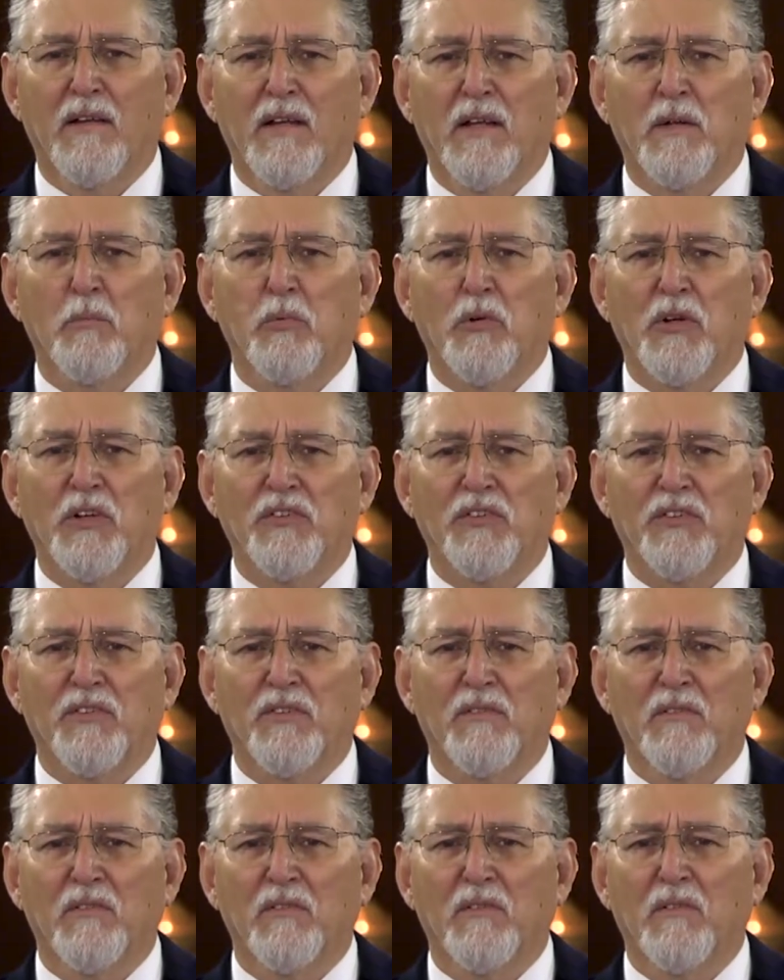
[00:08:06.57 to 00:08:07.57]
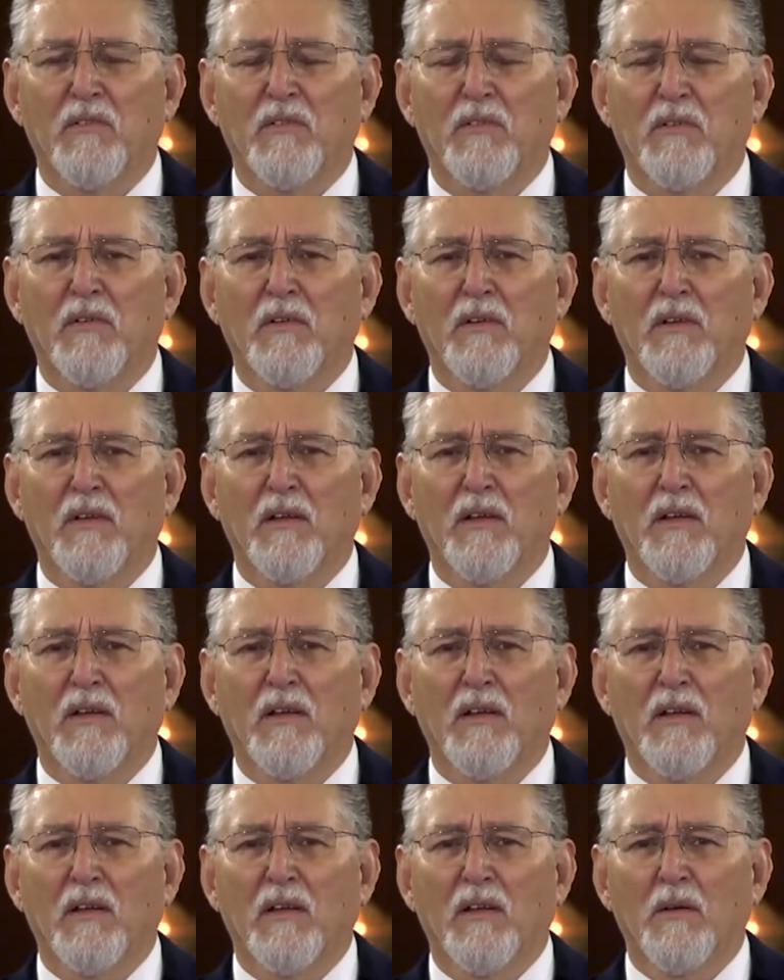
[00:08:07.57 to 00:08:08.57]
in prison.
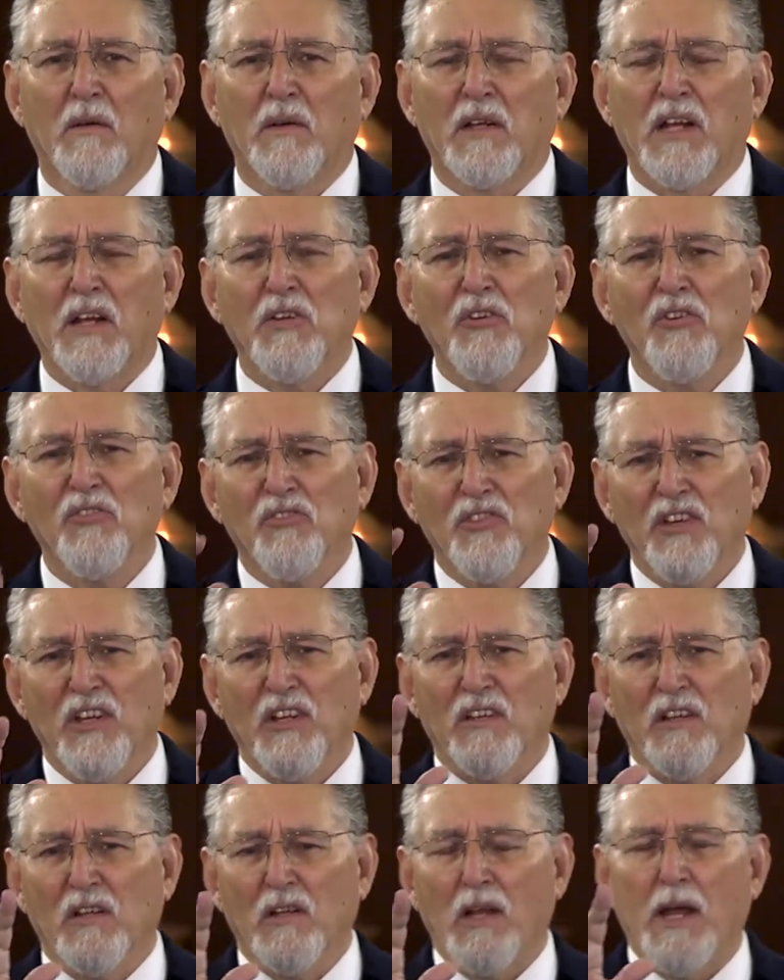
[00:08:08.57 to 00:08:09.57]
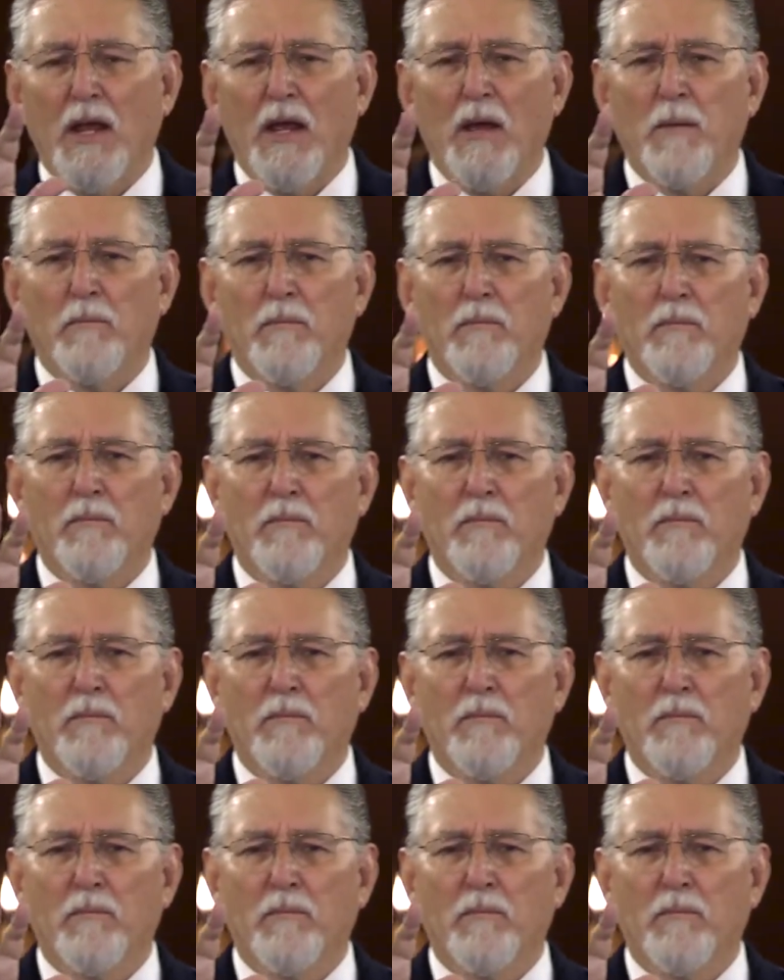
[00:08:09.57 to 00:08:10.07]
Can you see the Lamb?